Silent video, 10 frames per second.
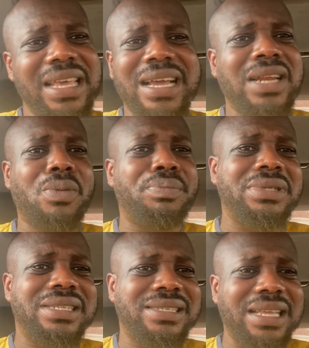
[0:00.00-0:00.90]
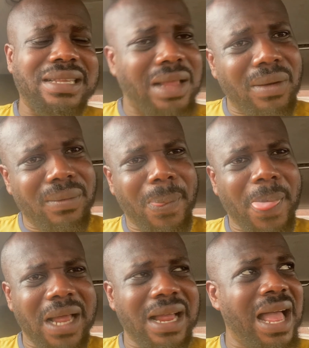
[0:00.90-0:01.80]
He cannot be this thing now.
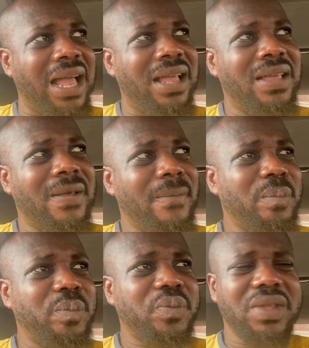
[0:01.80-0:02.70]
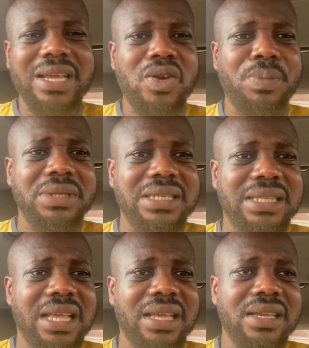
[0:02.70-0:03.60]
He cannot be this
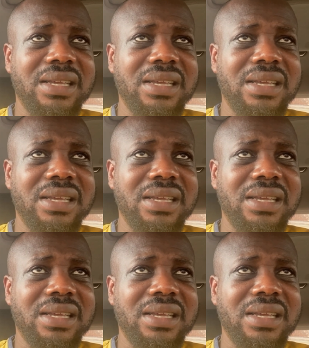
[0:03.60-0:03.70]
thing.